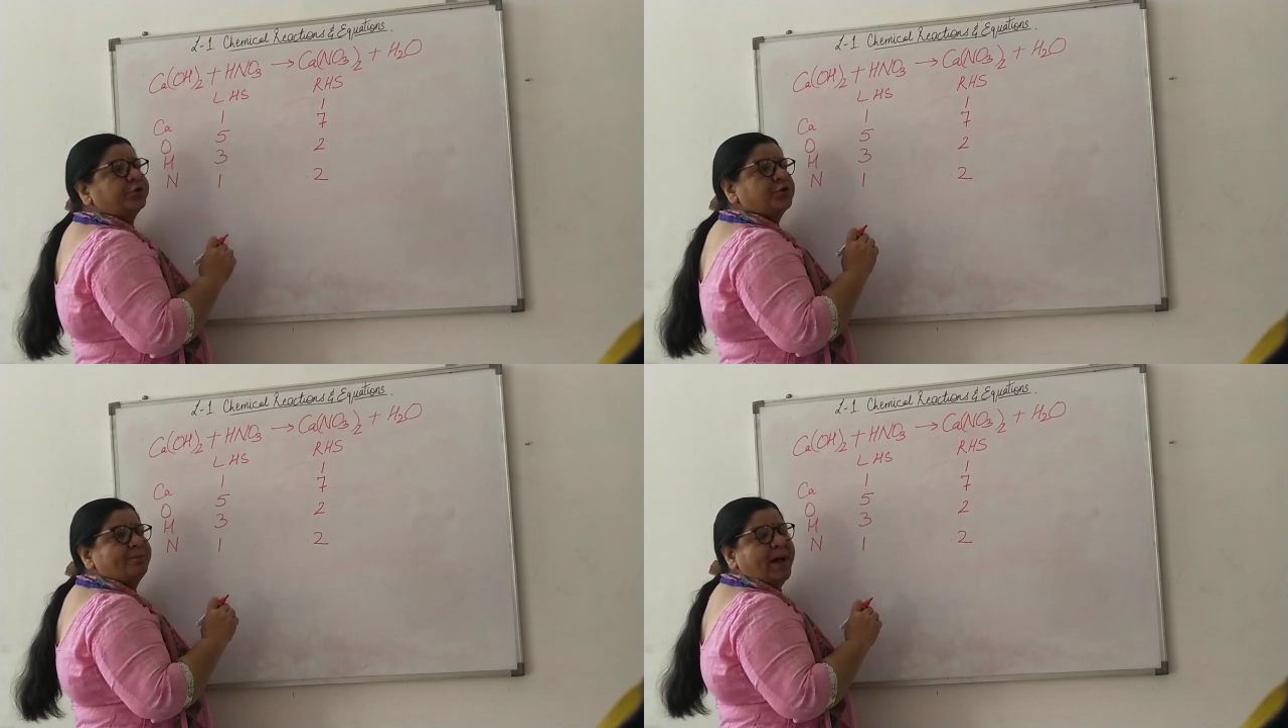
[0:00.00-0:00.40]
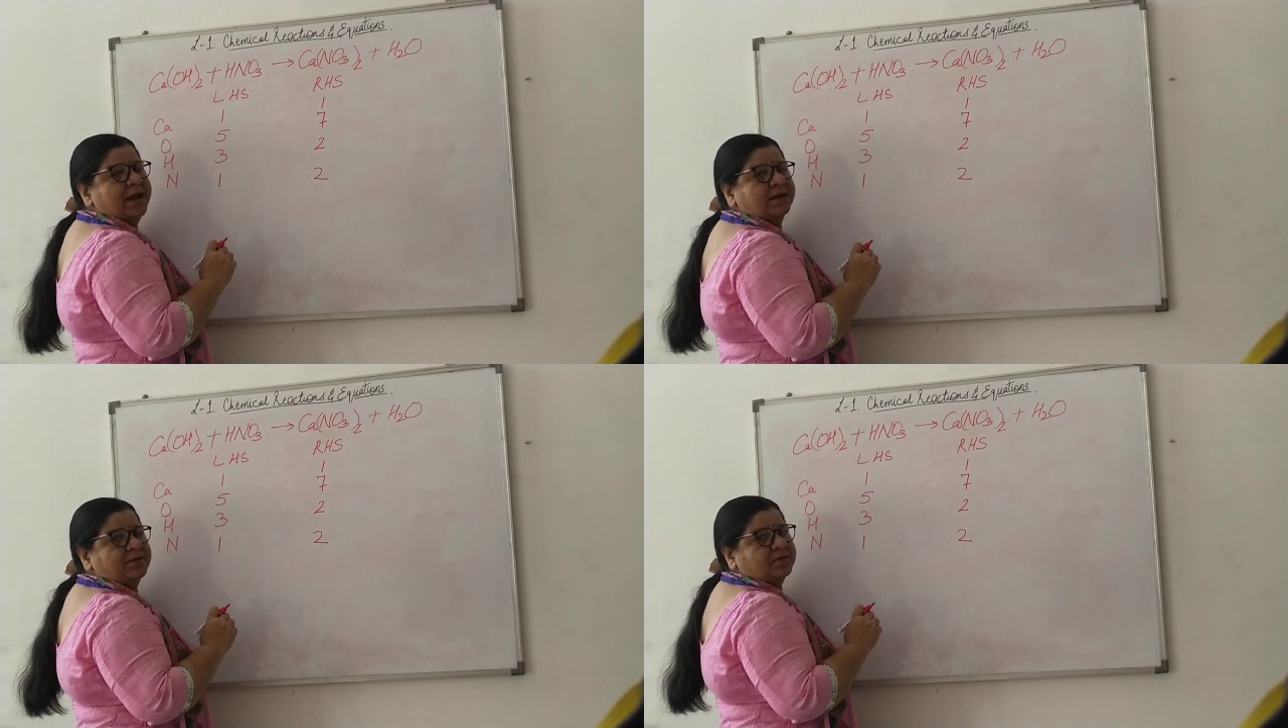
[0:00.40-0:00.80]
to
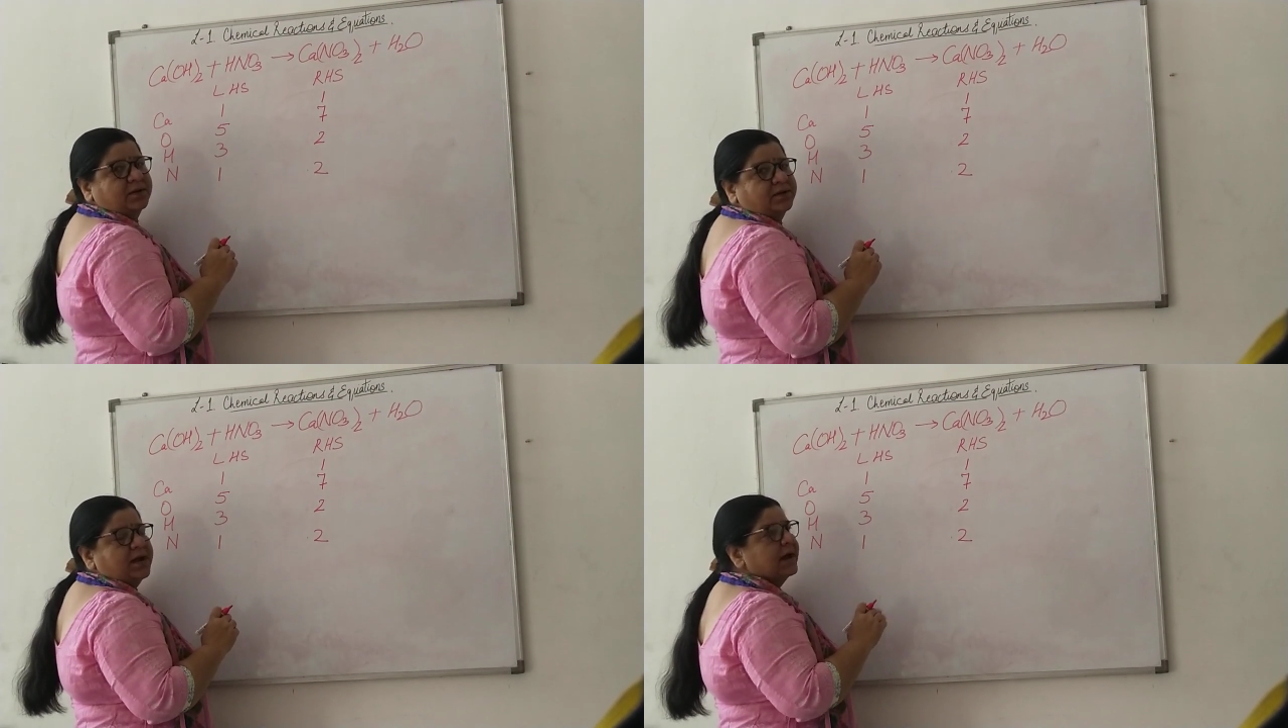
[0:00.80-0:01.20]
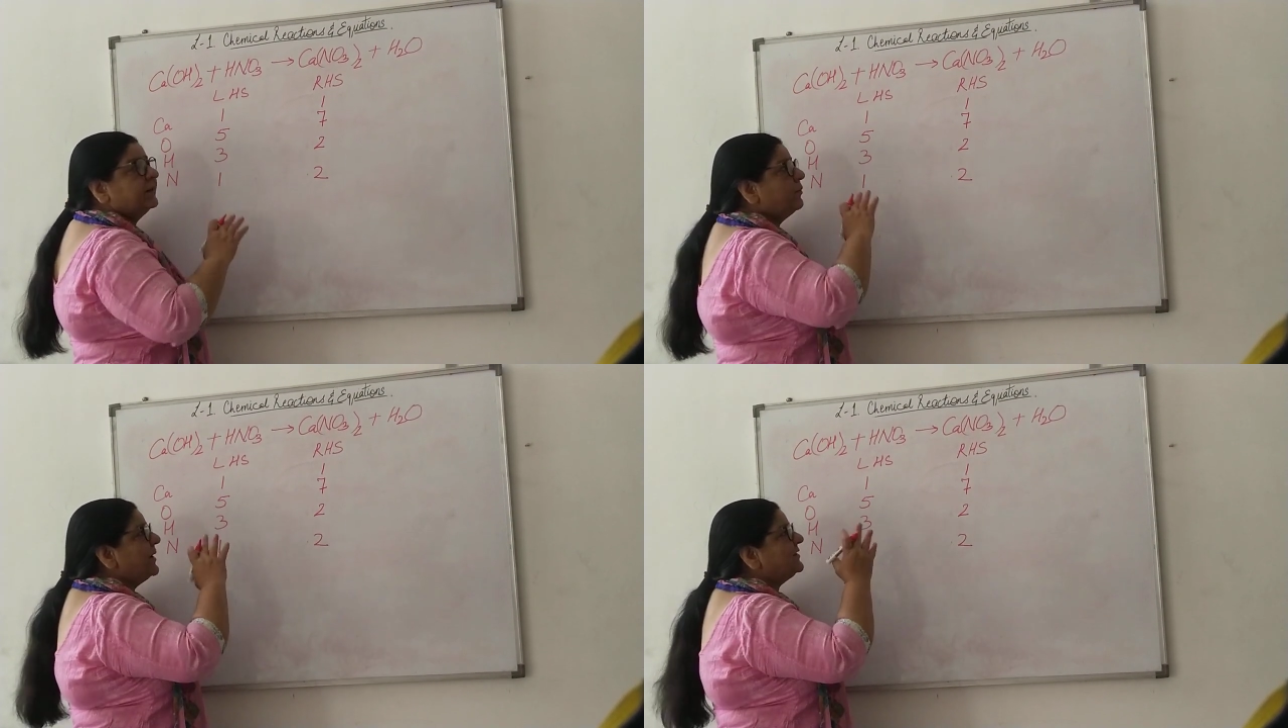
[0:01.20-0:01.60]
balance it.
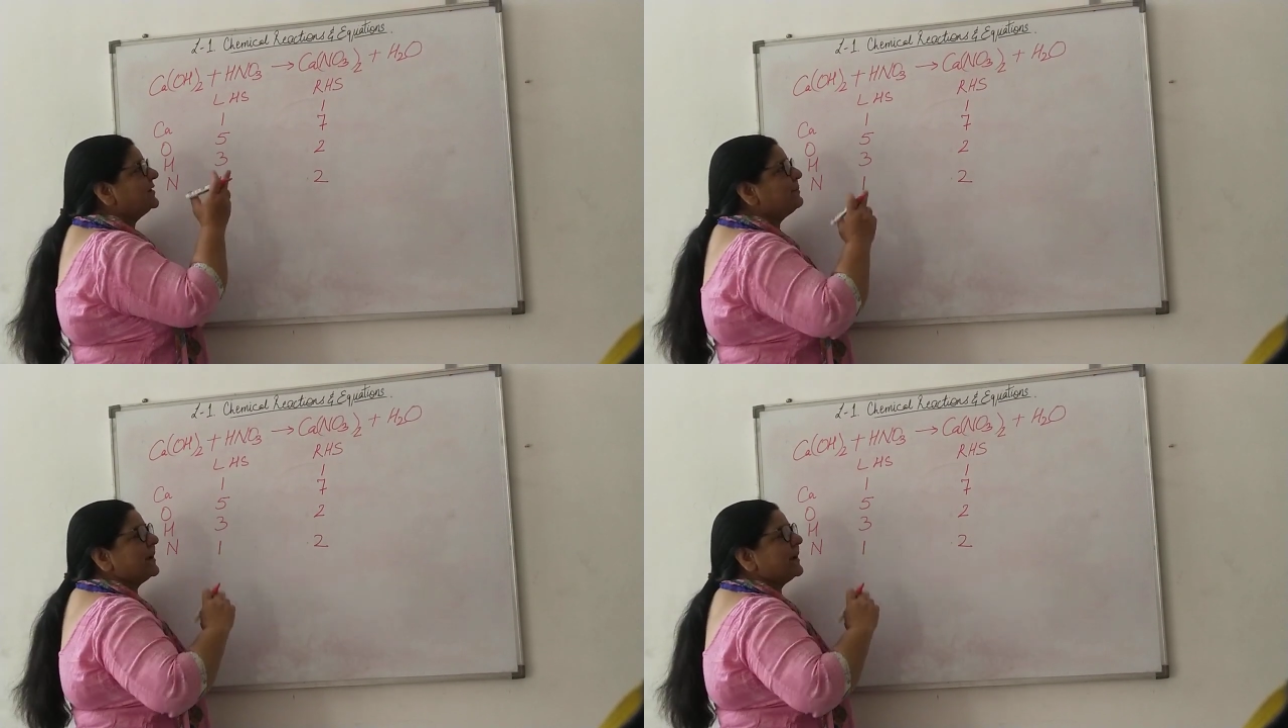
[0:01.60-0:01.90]
Otherwise it